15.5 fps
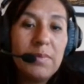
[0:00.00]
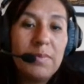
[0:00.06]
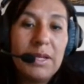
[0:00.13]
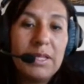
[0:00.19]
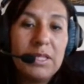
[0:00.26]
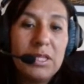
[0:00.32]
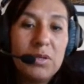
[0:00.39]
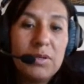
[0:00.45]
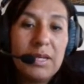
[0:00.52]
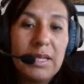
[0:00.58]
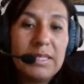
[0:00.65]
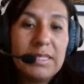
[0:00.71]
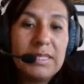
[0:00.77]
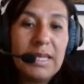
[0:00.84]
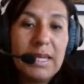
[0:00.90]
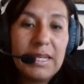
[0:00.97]
but you can
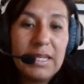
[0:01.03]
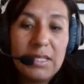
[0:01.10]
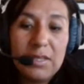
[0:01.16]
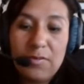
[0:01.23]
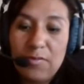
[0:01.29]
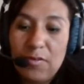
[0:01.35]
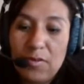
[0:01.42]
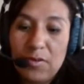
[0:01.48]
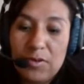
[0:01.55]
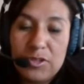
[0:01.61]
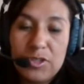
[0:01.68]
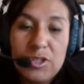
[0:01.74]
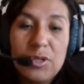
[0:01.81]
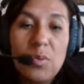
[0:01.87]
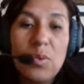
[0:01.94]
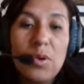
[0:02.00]
set it for
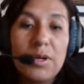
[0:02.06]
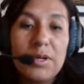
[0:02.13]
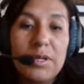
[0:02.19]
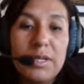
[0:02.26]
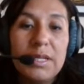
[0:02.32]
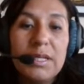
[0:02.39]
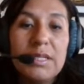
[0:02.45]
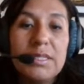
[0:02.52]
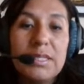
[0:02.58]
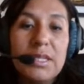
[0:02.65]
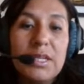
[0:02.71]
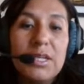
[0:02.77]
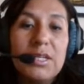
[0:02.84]
2 warnings.